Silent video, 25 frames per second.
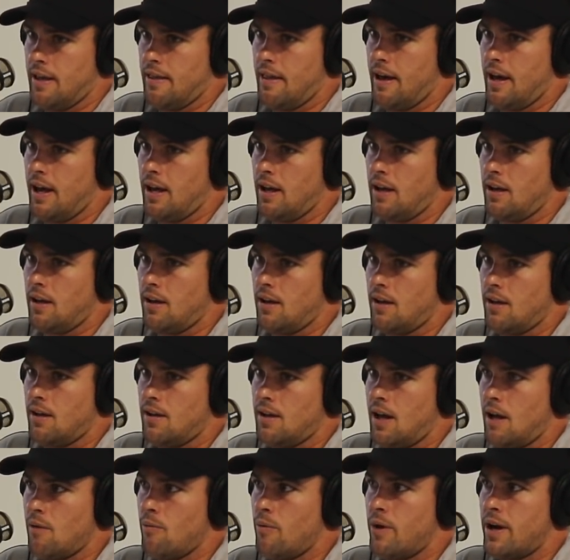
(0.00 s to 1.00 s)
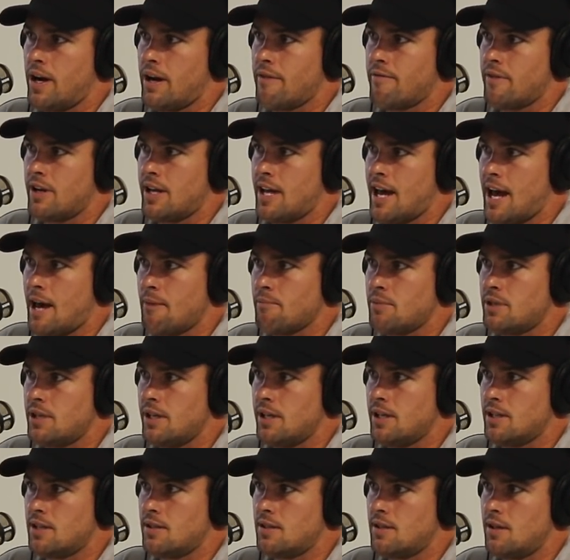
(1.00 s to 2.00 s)
they won every game
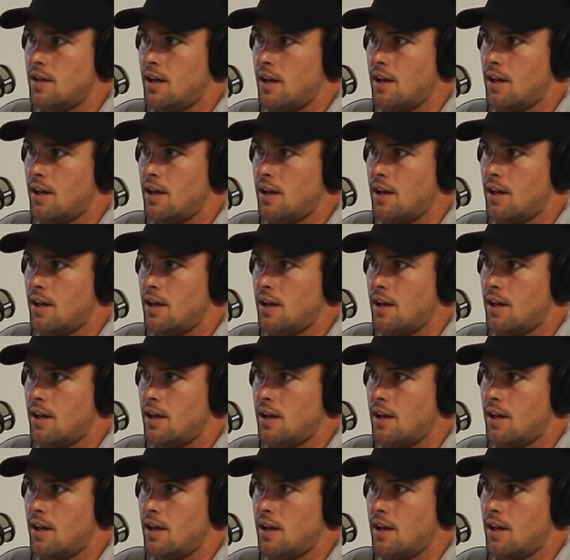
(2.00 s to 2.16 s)
since,